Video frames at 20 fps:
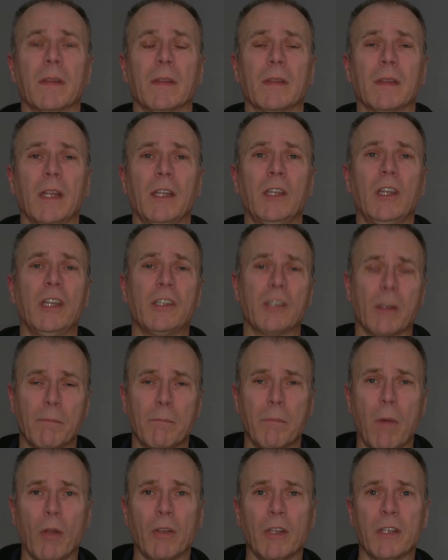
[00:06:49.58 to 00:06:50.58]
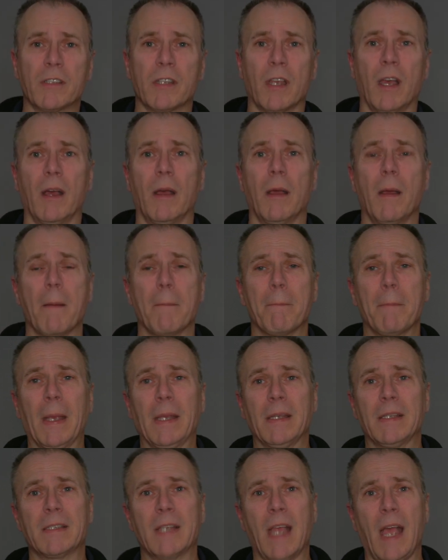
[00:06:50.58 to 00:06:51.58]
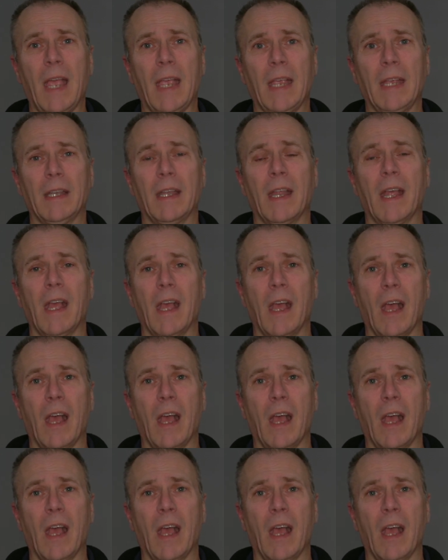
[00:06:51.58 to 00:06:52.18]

Then you need to monitor, maintain